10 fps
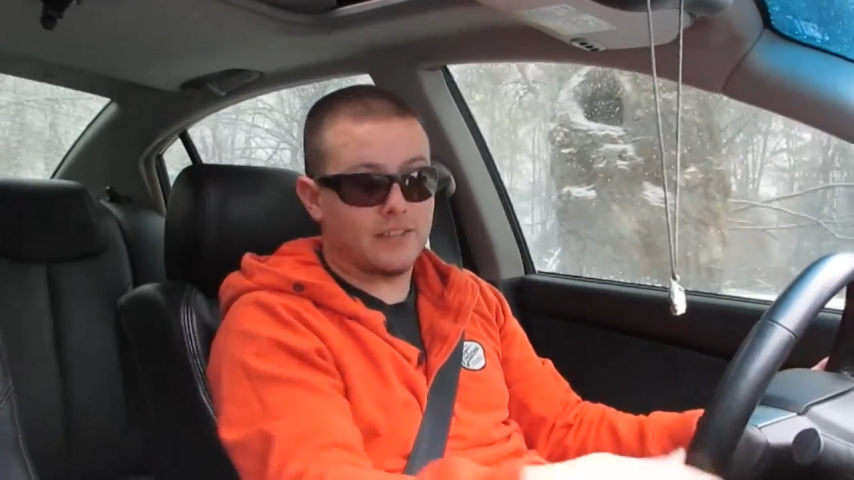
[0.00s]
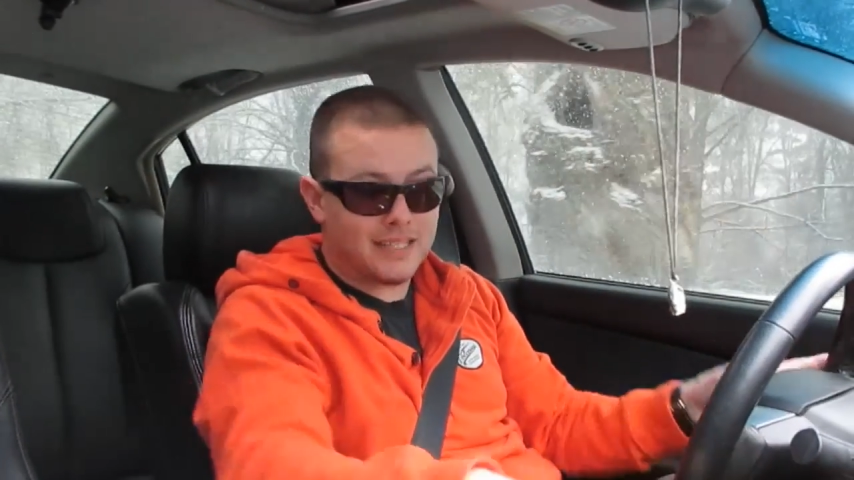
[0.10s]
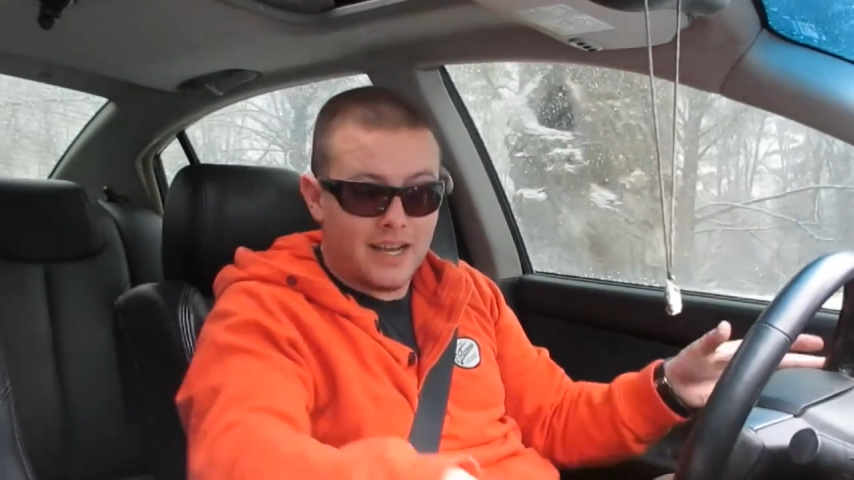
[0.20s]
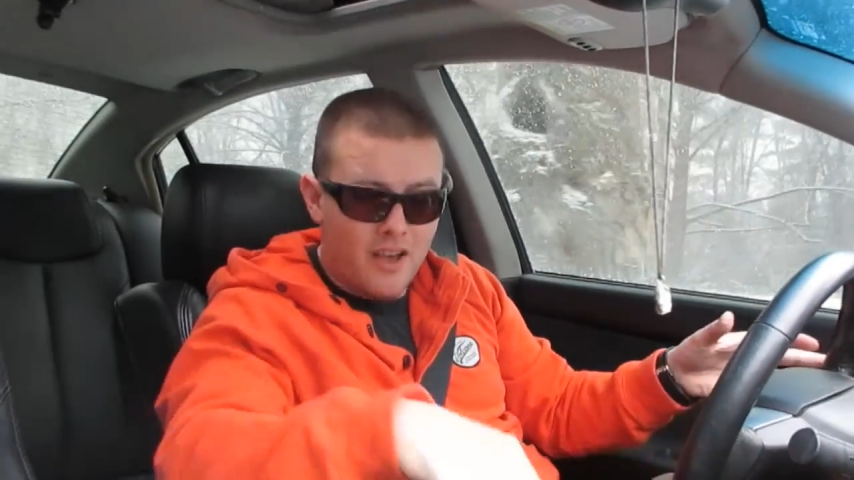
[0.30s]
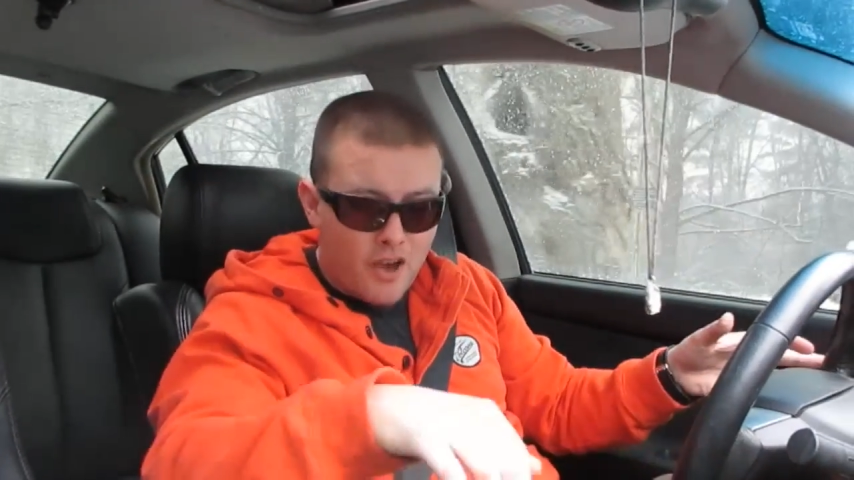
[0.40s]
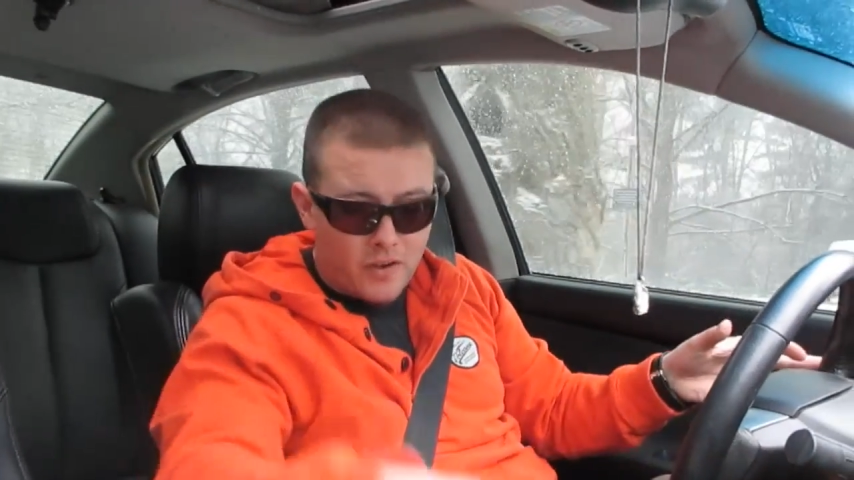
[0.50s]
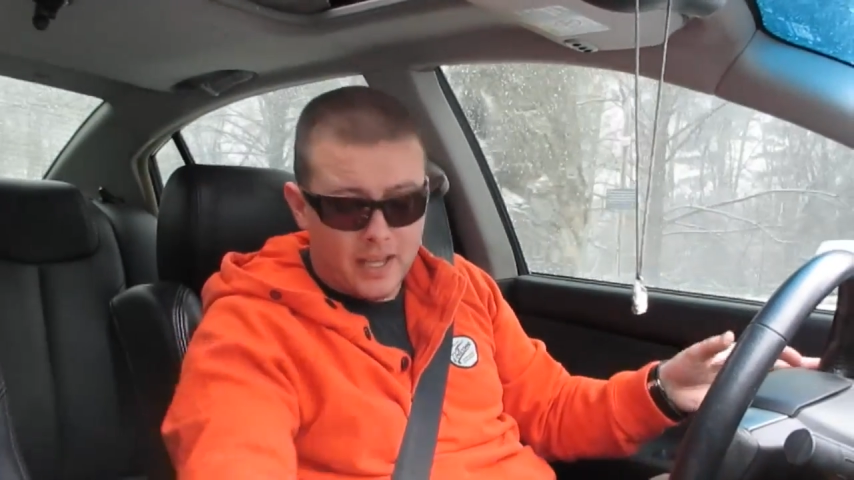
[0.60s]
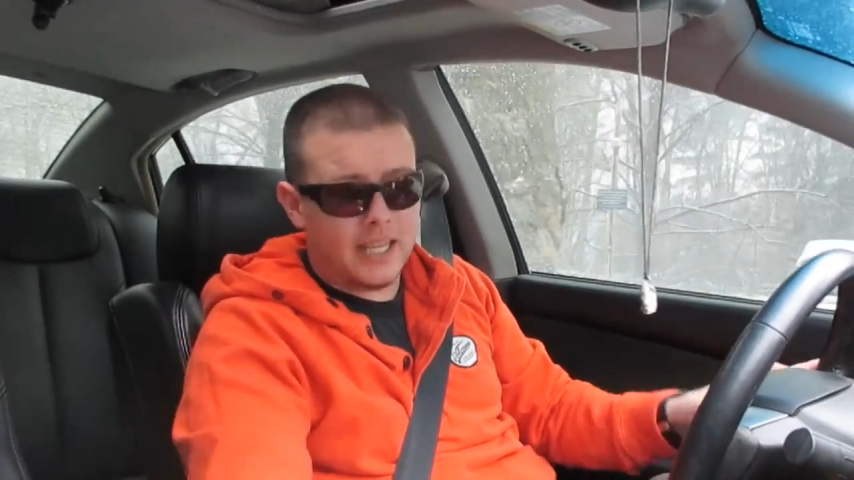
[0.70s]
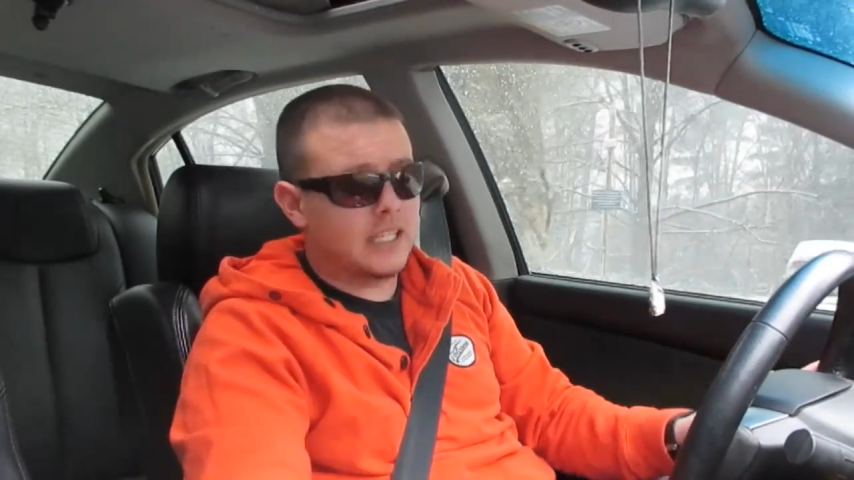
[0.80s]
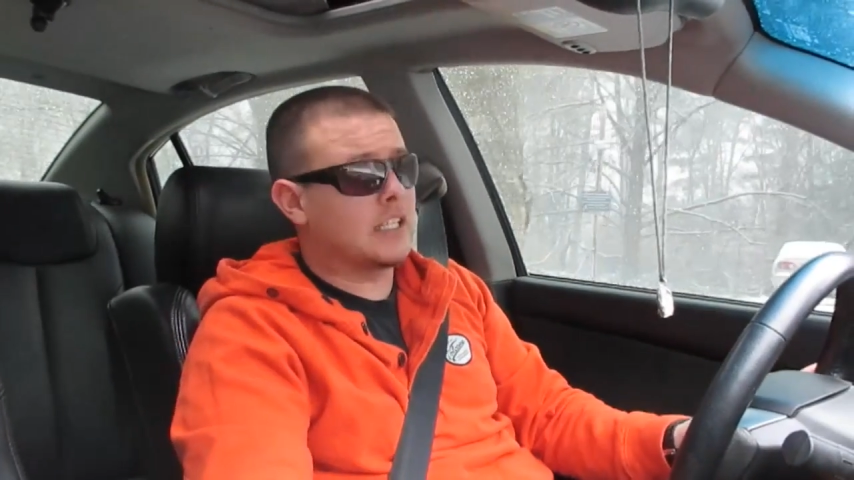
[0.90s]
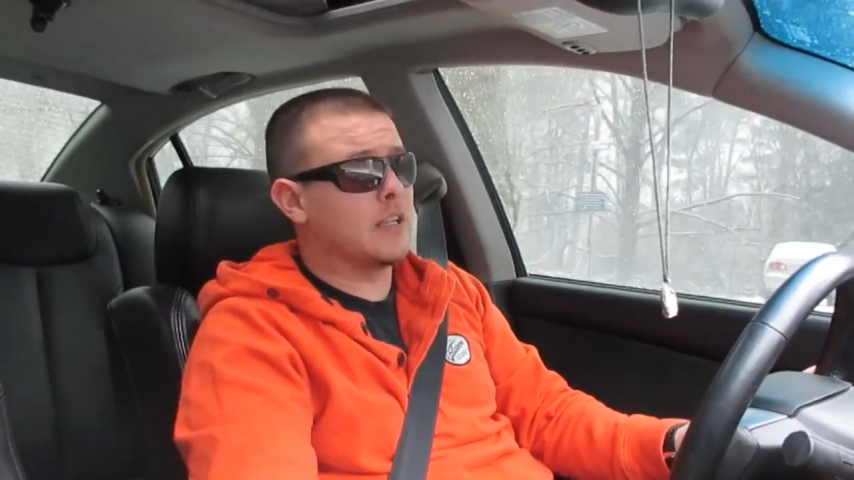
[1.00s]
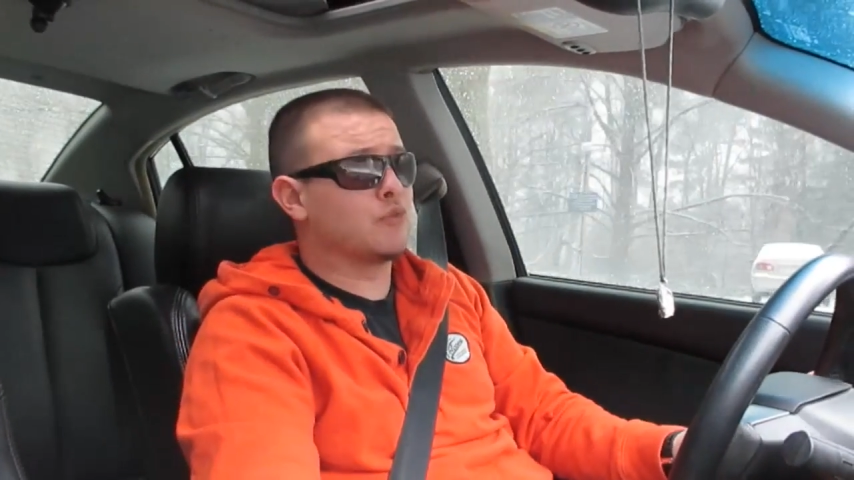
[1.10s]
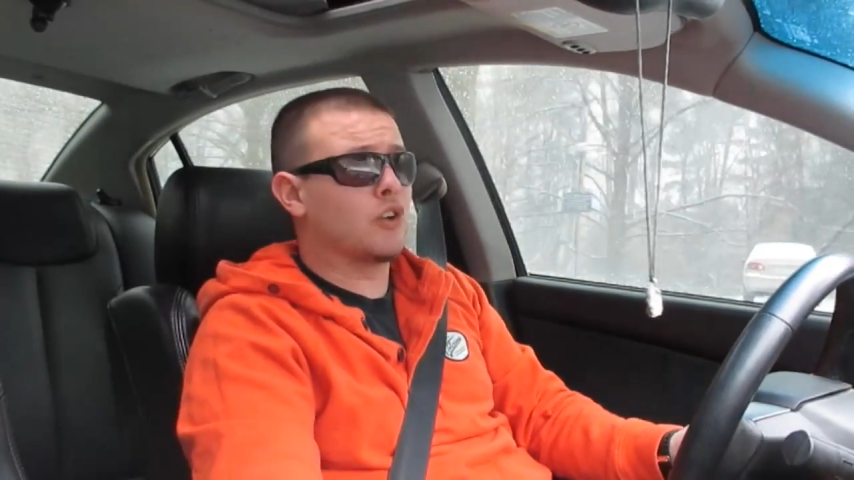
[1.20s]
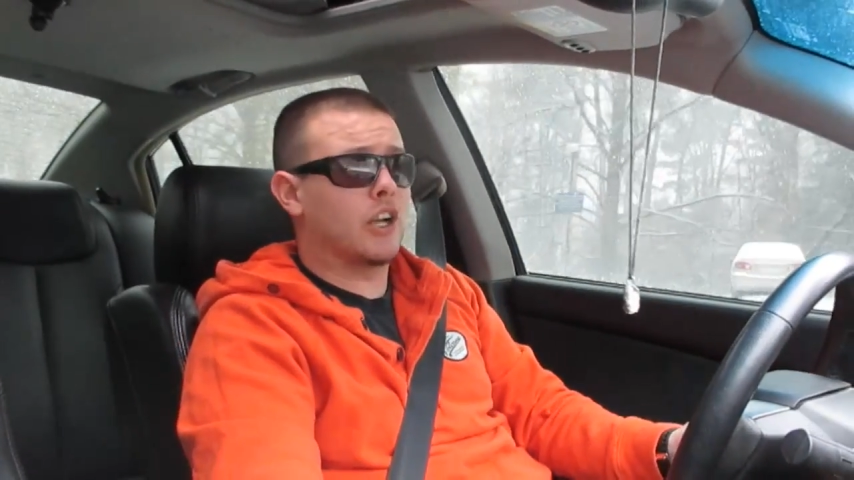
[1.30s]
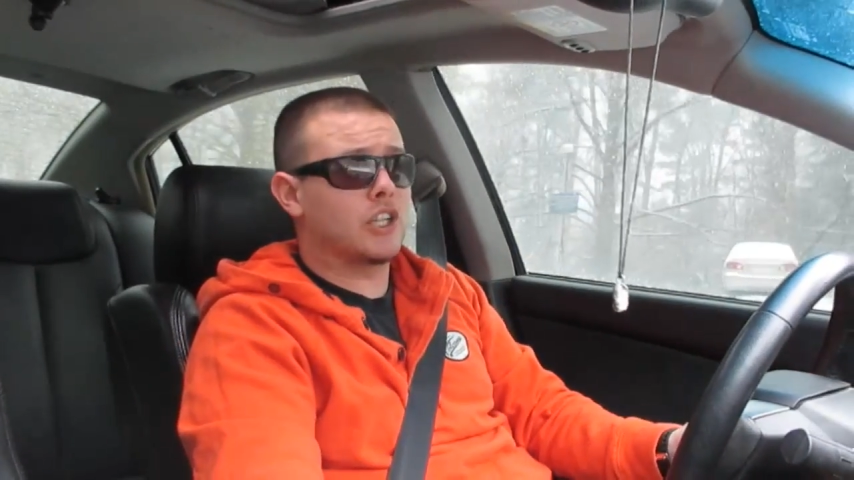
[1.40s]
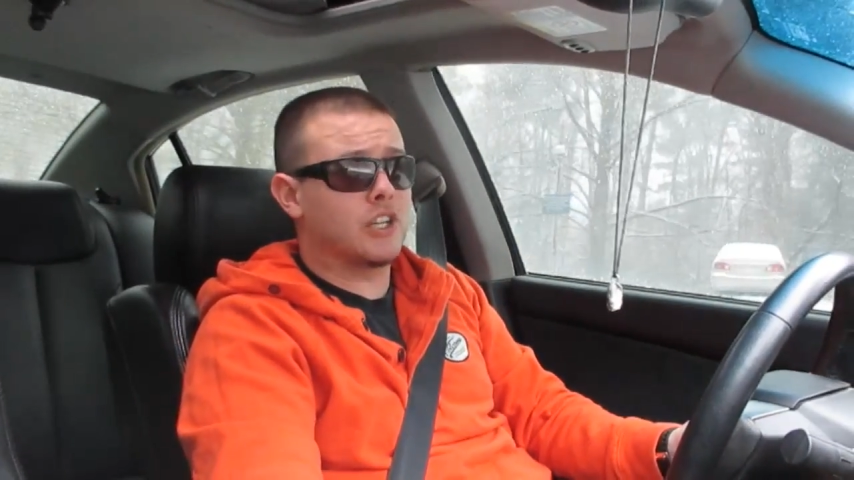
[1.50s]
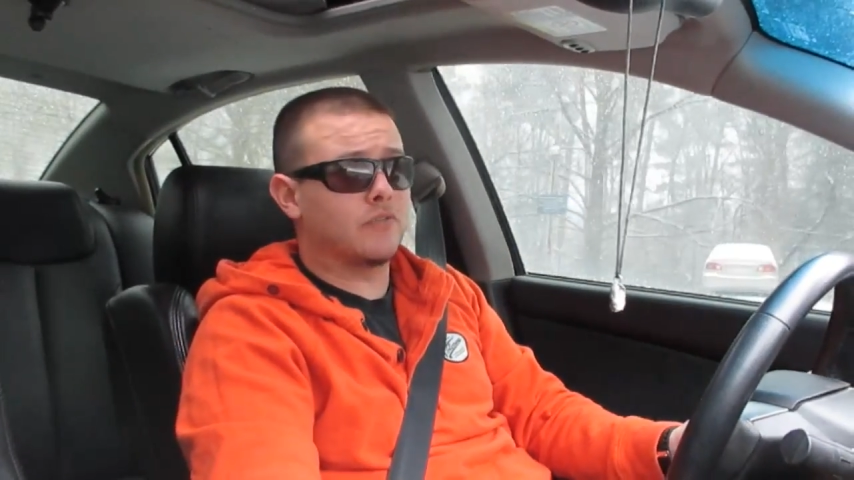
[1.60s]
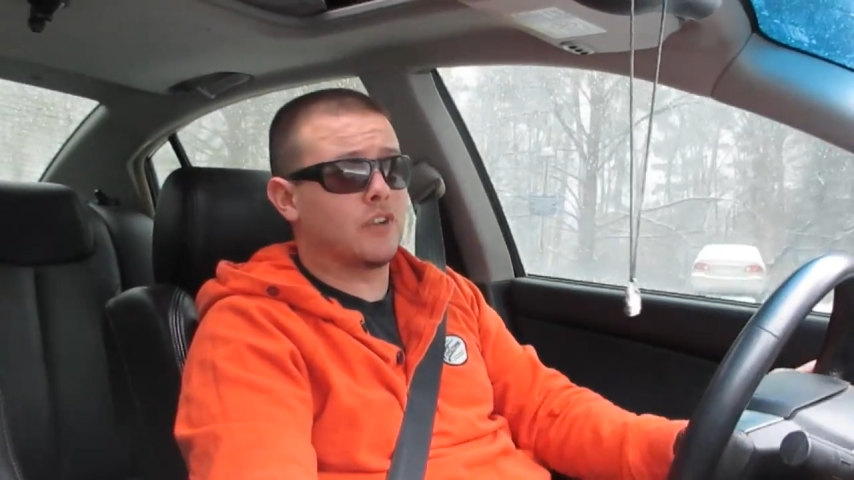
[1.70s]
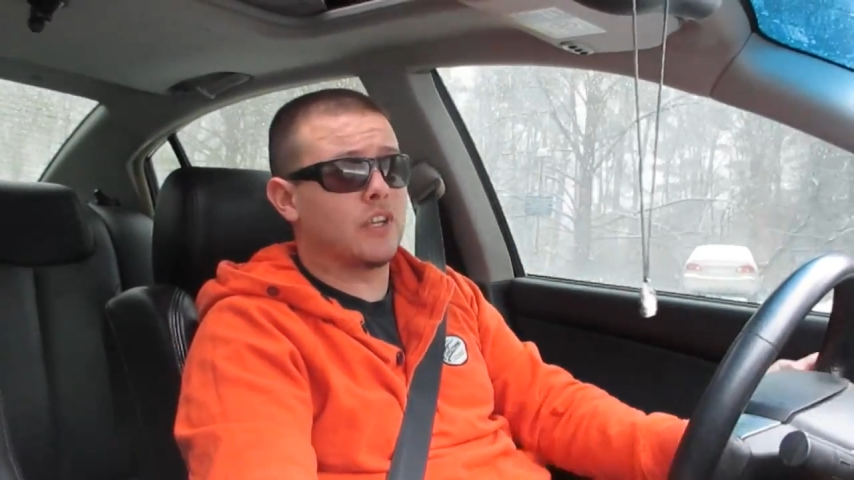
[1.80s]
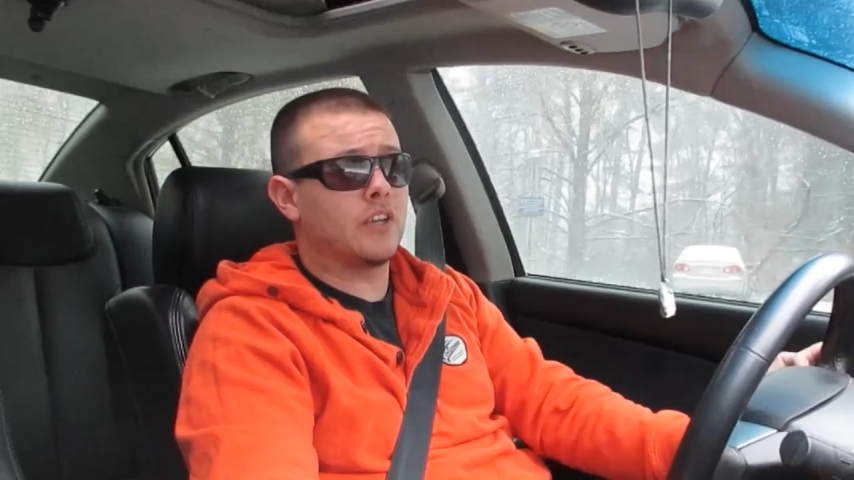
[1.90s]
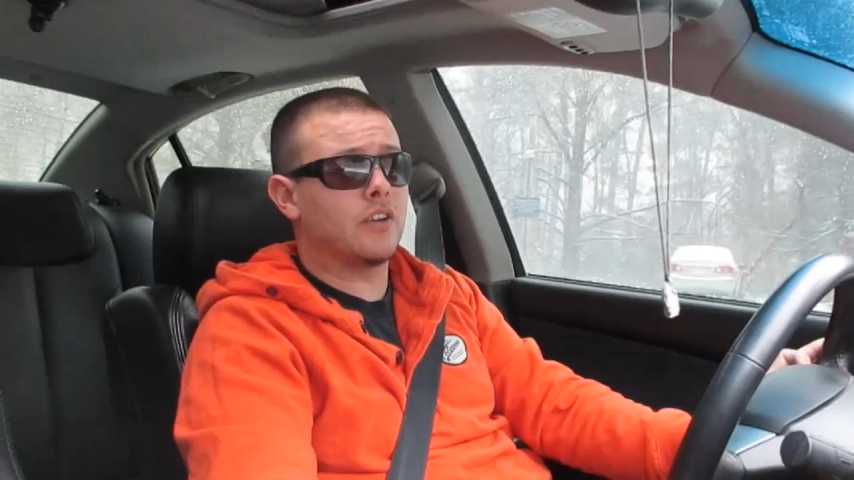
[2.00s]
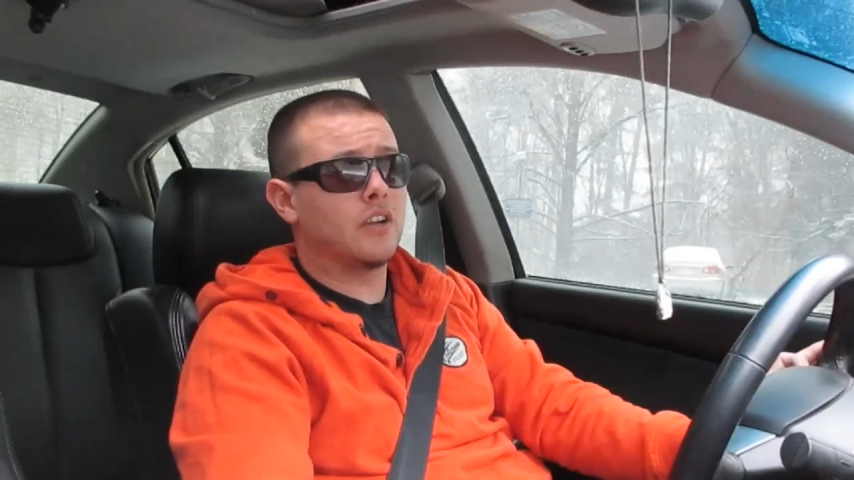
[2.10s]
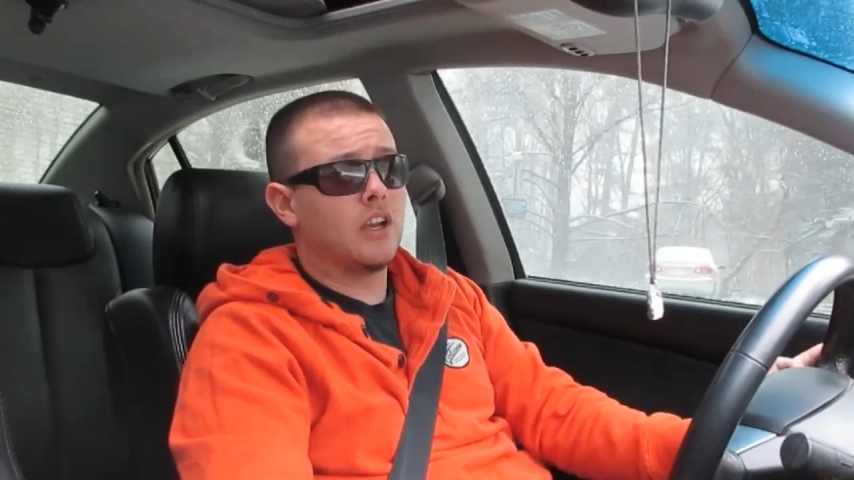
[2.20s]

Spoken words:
I said if I can get a Tiptronic shifter here,